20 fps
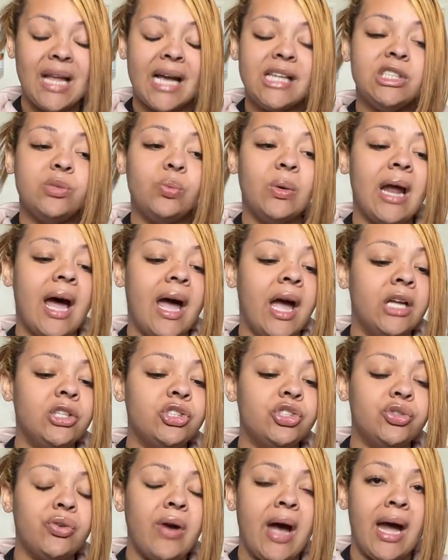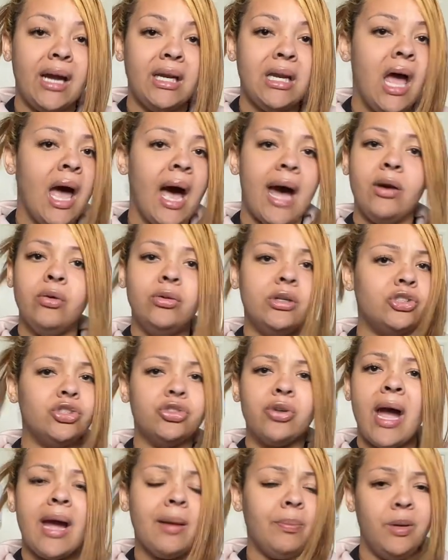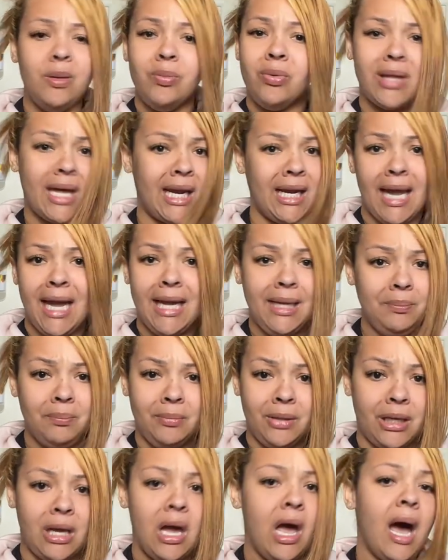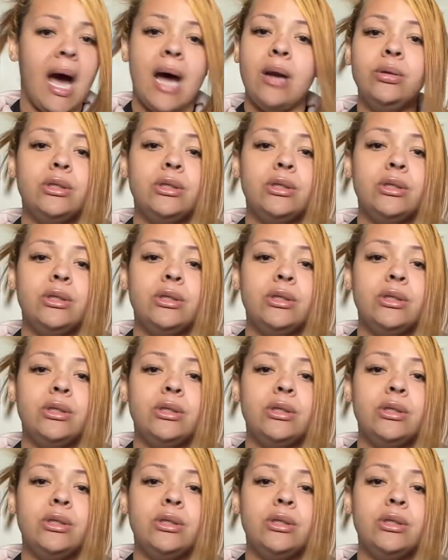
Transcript: That's what I attract. I don't attract people that hate me.